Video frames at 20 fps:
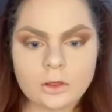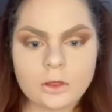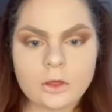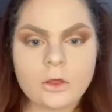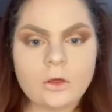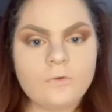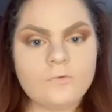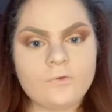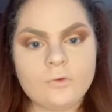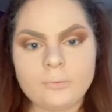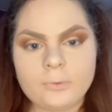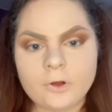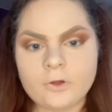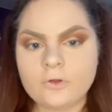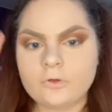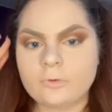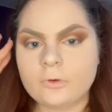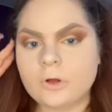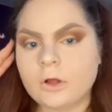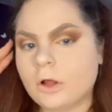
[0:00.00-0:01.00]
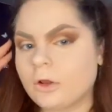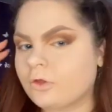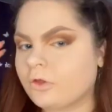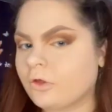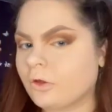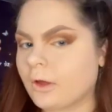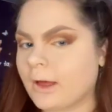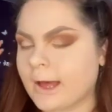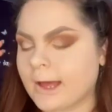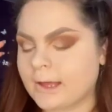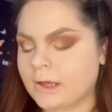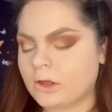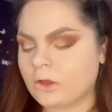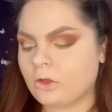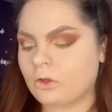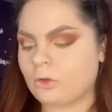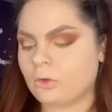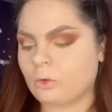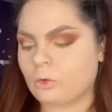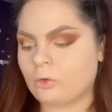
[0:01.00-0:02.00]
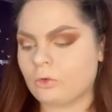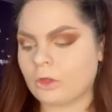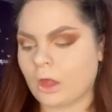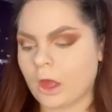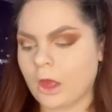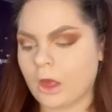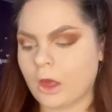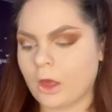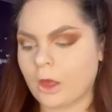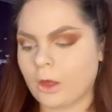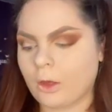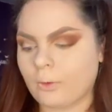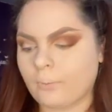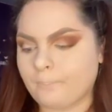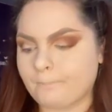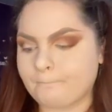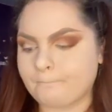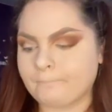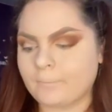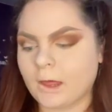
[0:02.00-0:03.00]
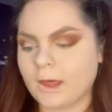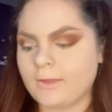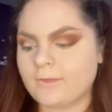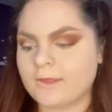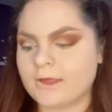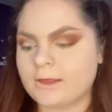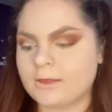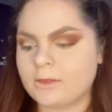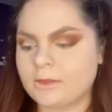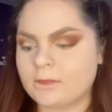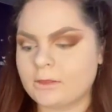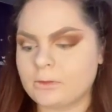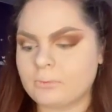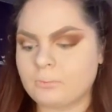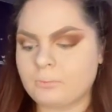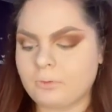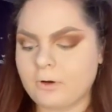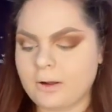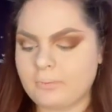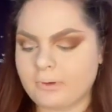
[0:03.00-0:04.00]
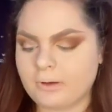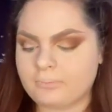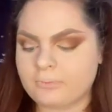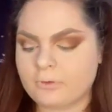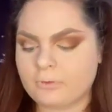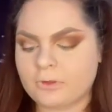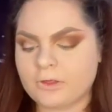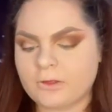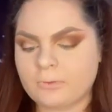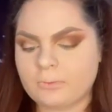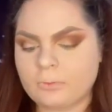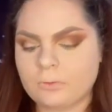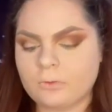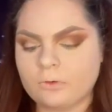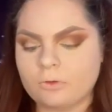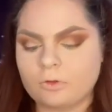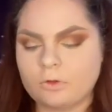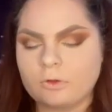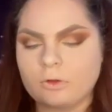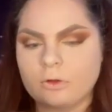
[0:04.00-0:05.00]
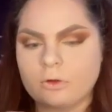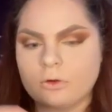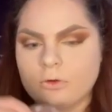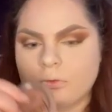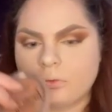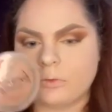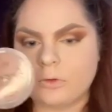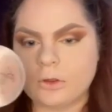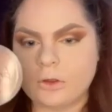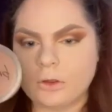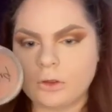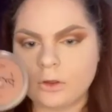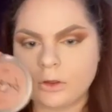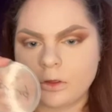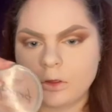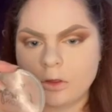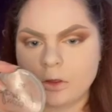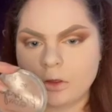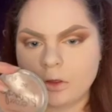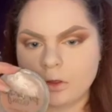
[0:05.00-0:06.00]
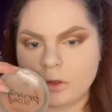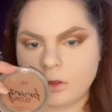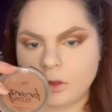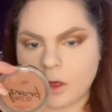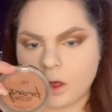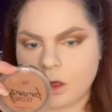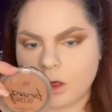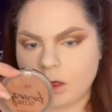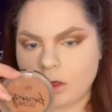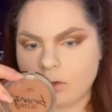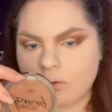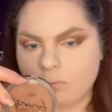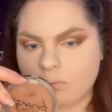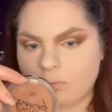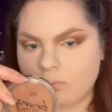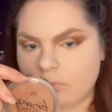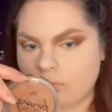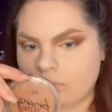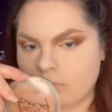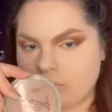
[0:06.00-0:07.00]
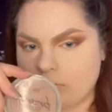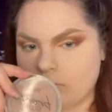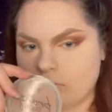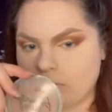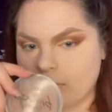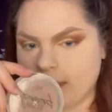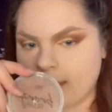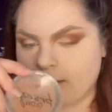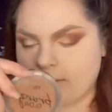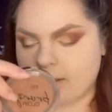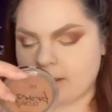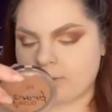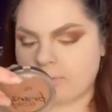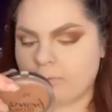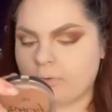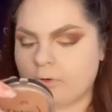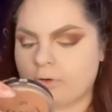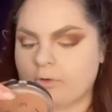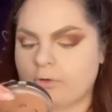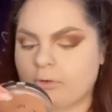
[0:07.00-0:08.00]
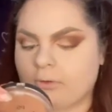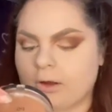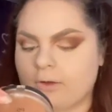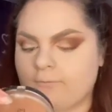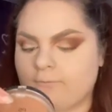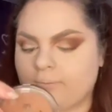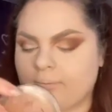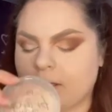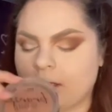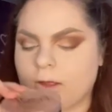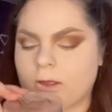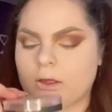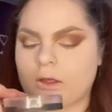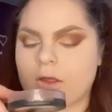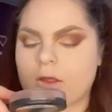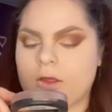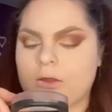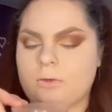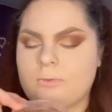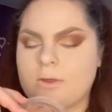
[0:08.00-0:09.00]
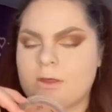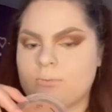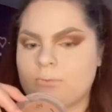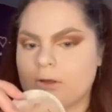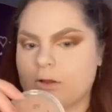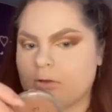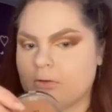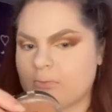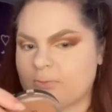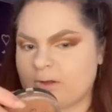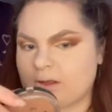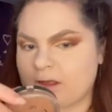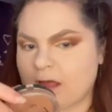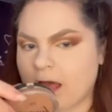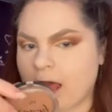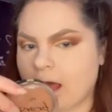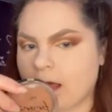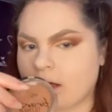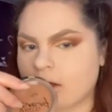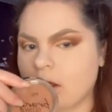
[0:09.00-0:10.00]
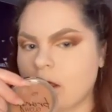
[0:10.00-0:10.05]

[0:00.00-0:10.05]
For bronzer and contour, I use this Primark Beauty Bronze Glow. Yeah, it works great for me. It might be a little bit dark.